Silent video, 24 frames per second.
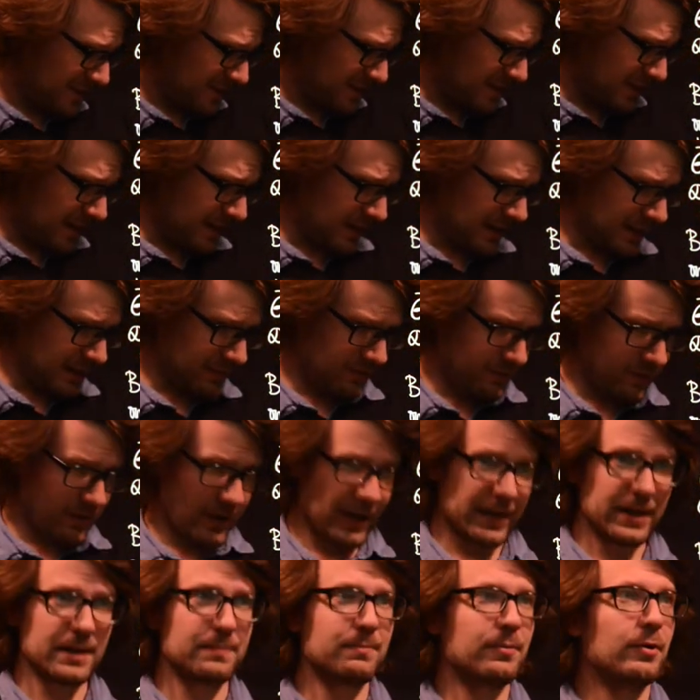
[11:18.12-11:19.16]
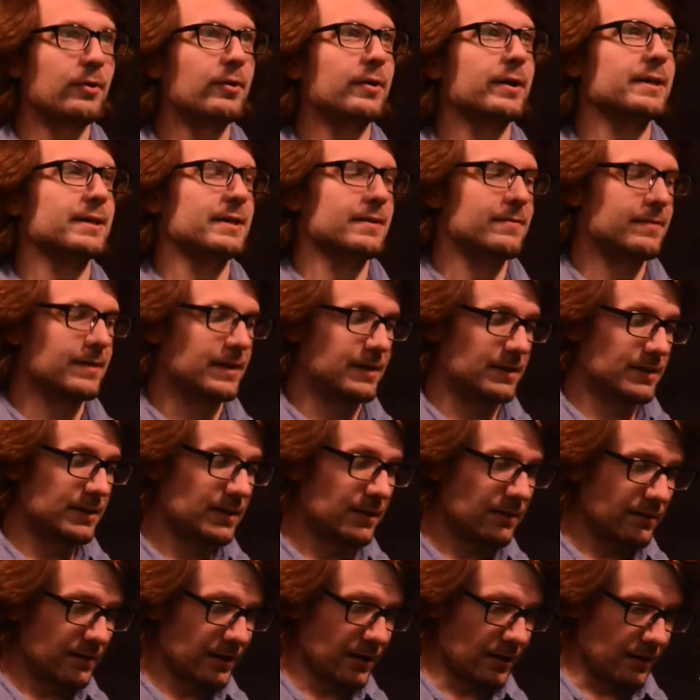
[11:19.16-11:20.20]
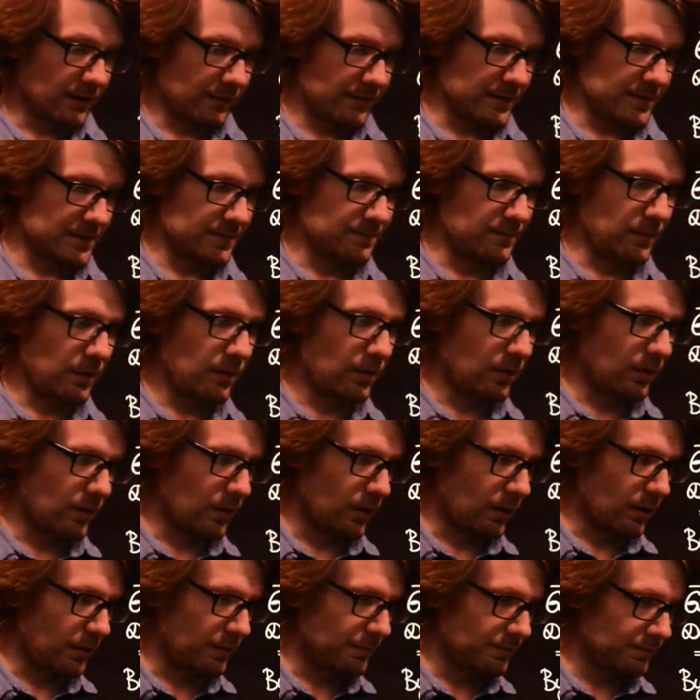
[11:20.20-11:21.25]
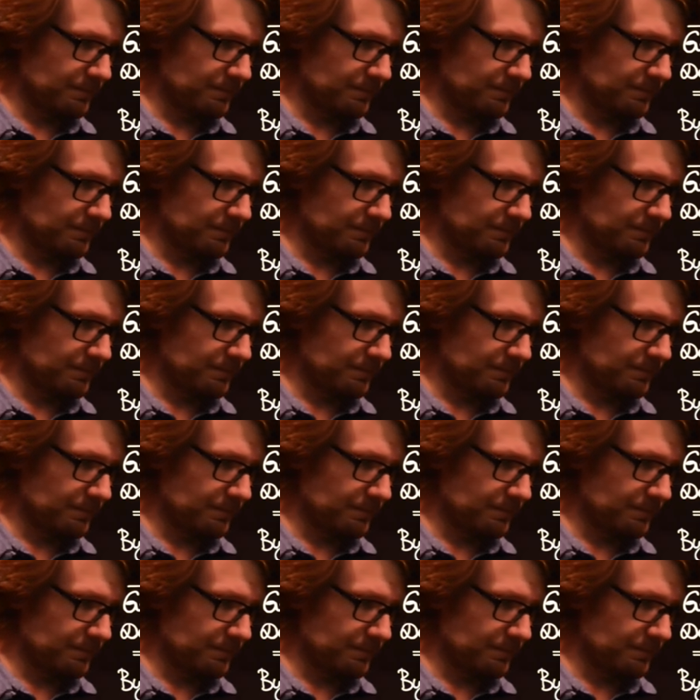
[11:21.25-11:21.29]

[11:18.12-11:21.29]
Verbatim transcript: uh, for any point in the interior of this ball